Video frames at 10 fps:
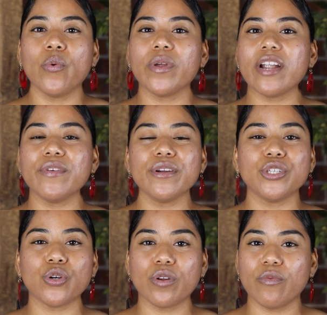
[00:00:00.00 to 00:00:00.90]
whatever your
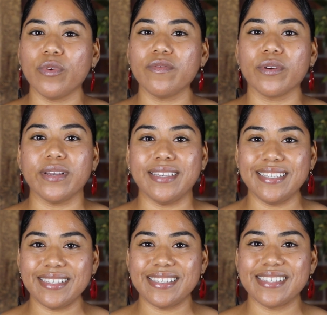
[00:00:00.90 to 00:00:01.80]
Jordan River
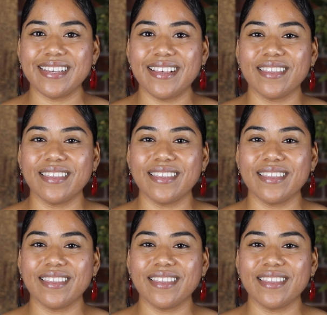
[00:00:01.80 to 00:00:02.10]
is,